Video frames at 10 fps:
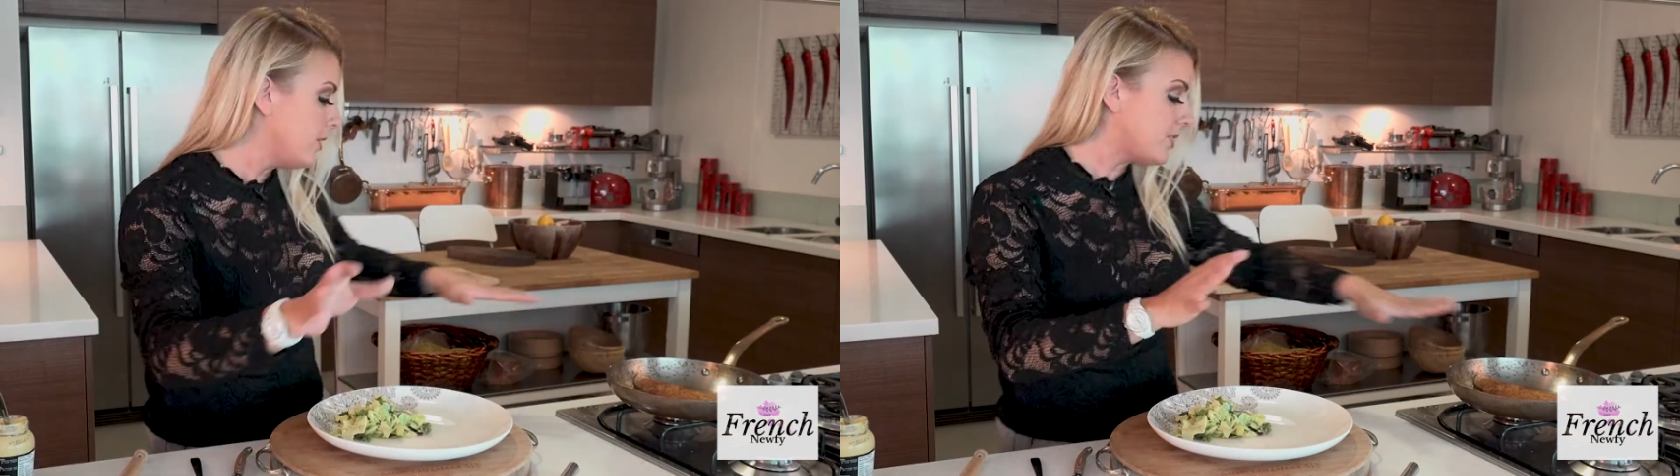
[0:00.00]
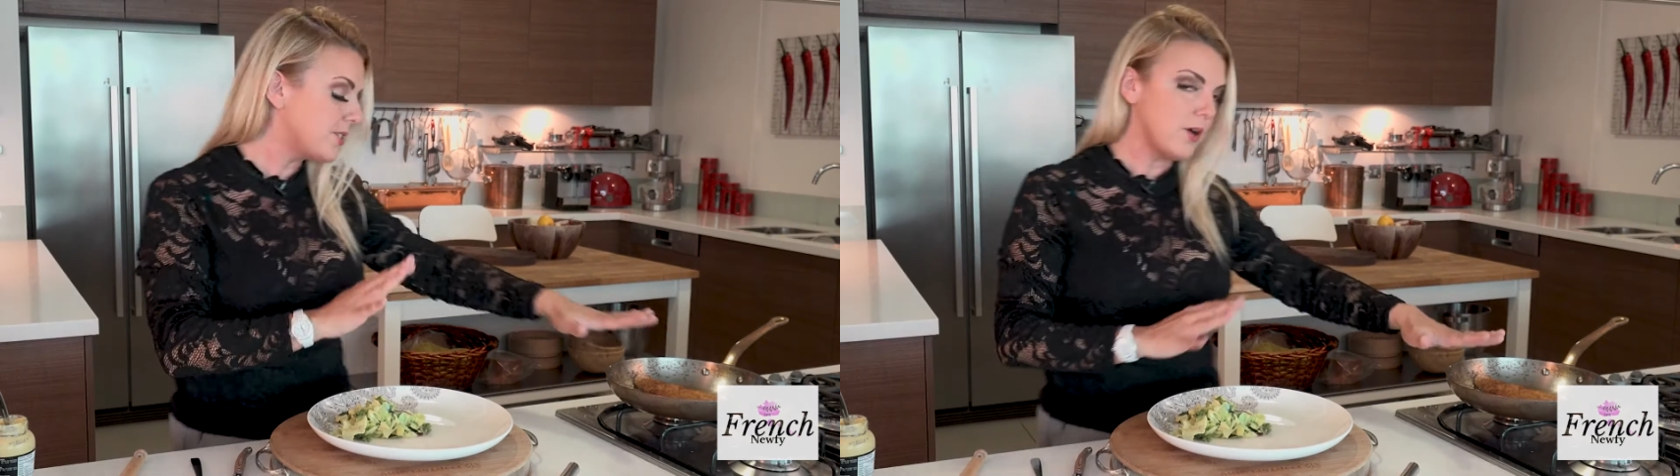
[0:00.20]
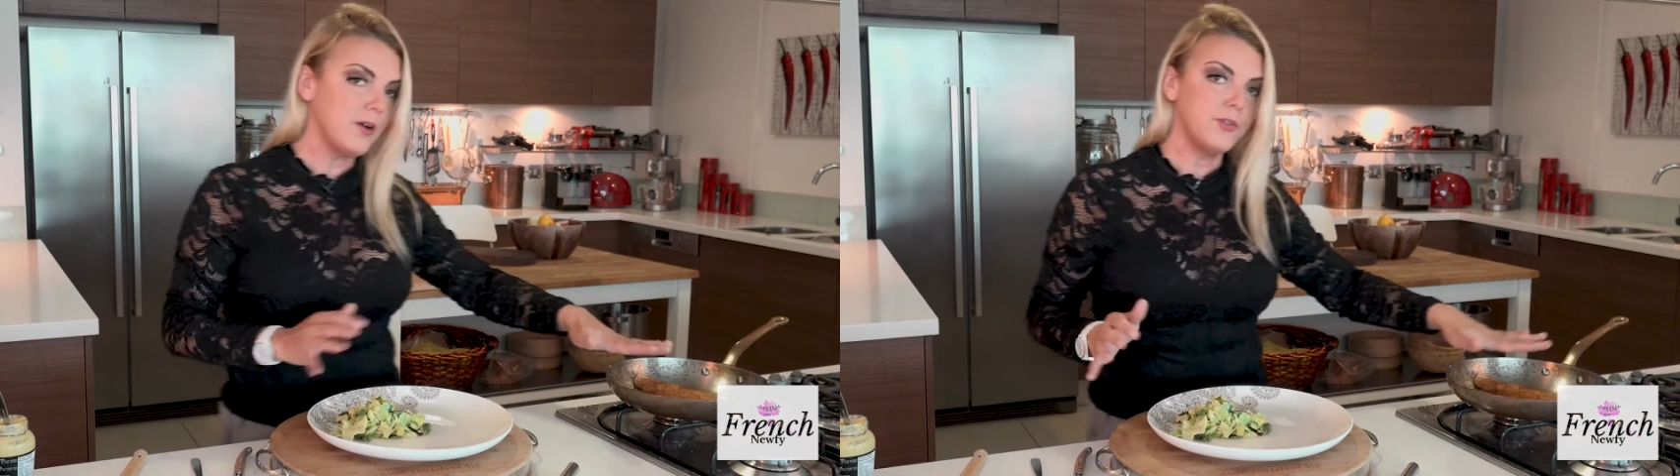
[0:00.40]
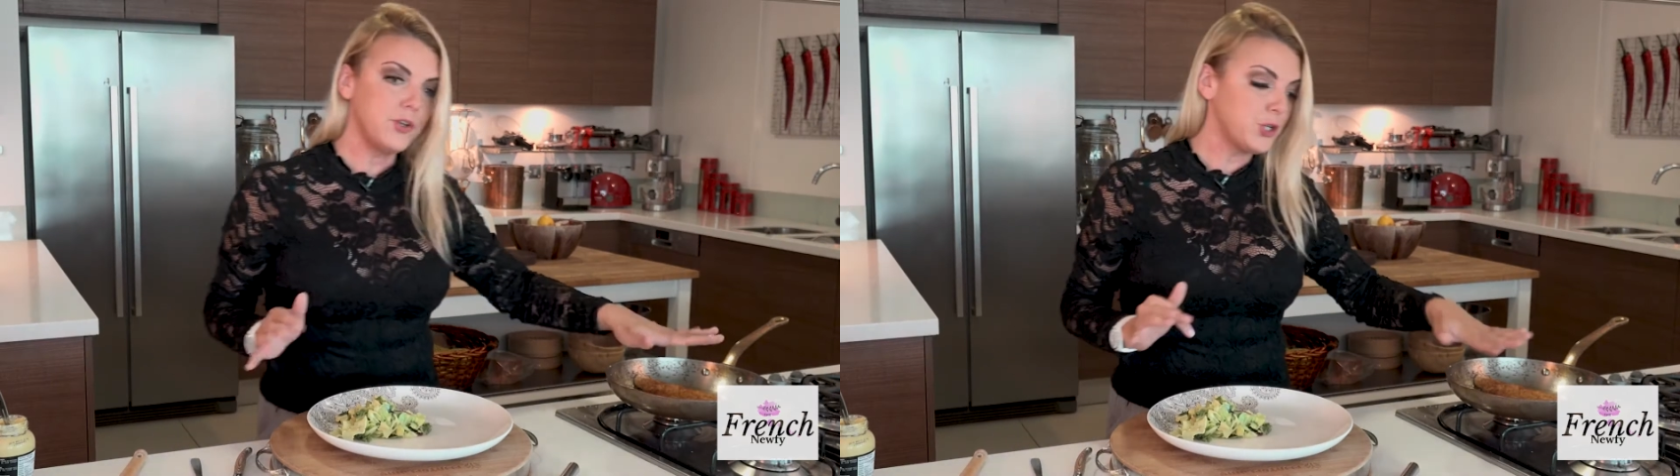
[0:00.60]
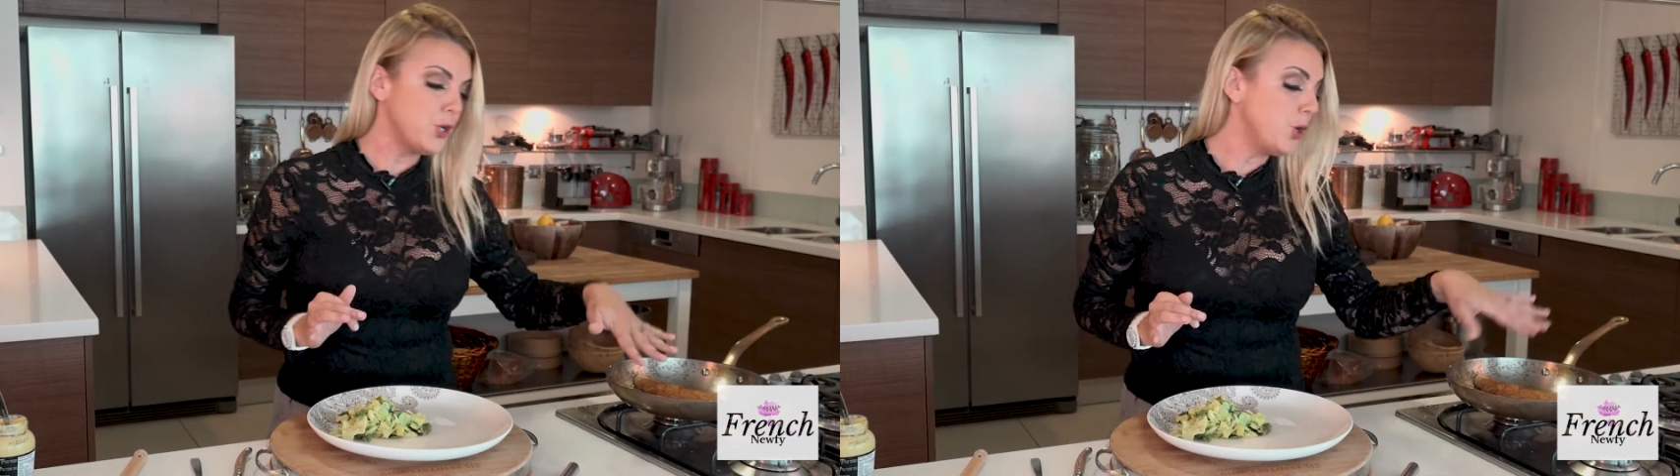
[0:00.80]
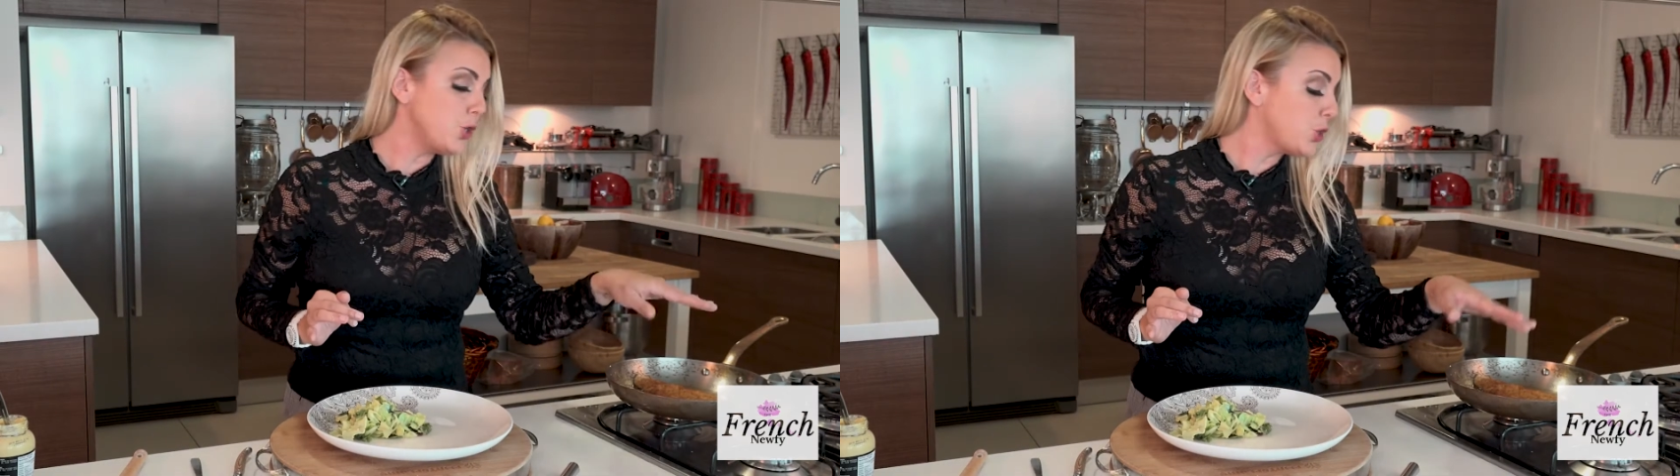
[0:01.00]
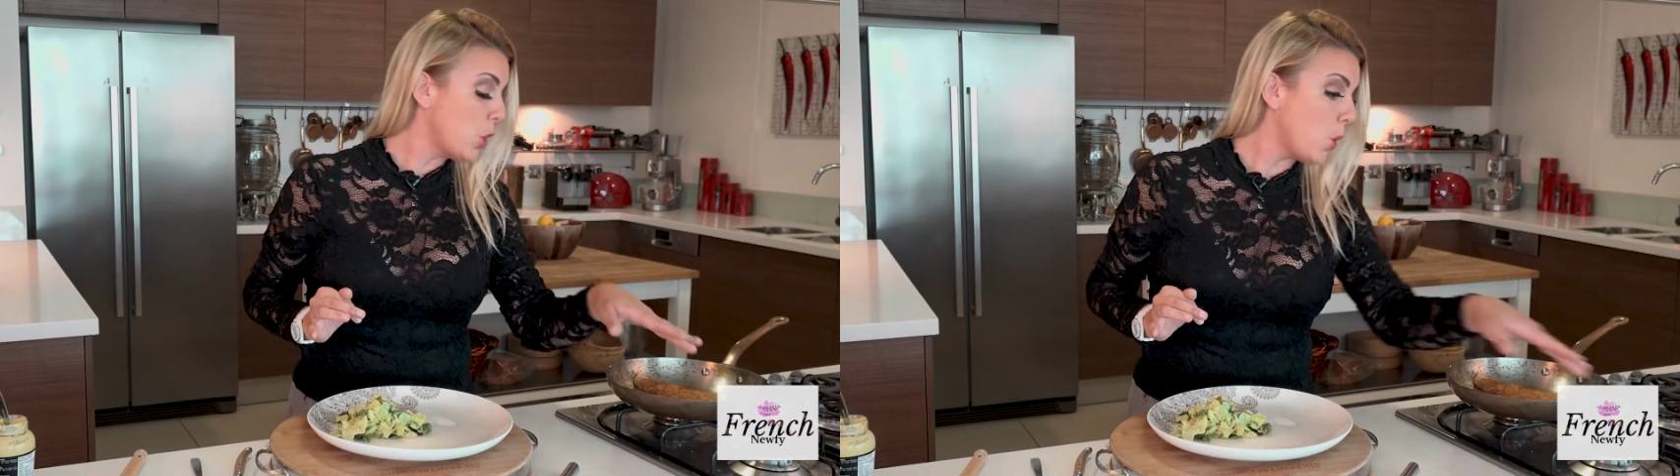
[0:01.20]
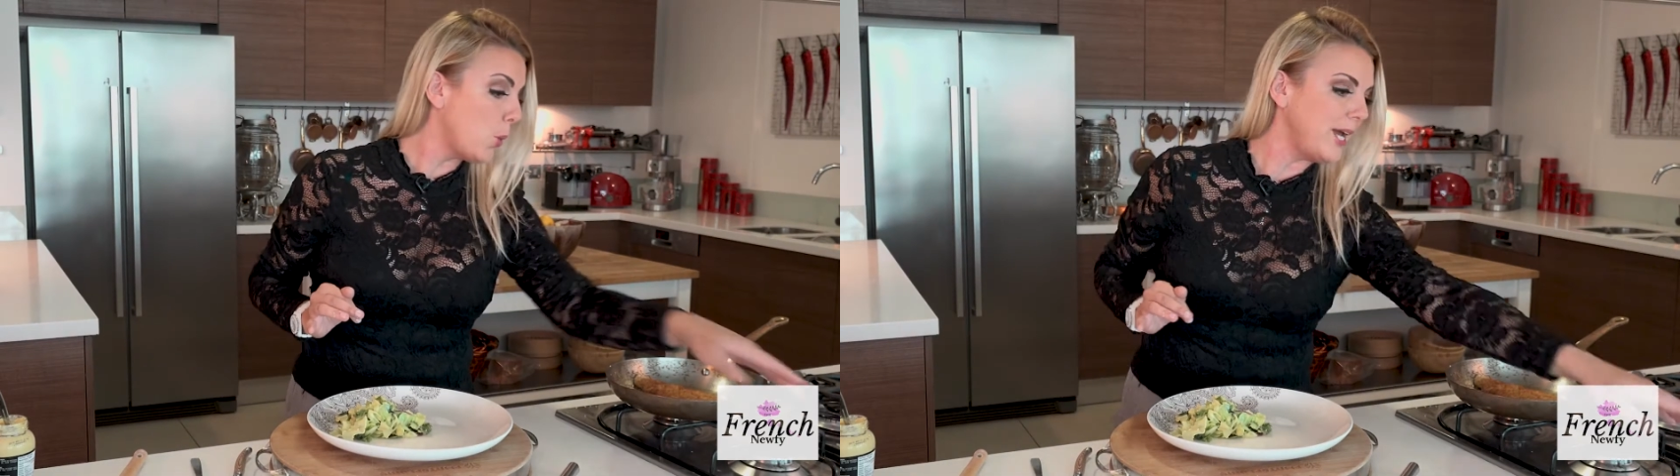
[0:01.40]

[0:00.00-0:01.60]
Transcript: The star of the show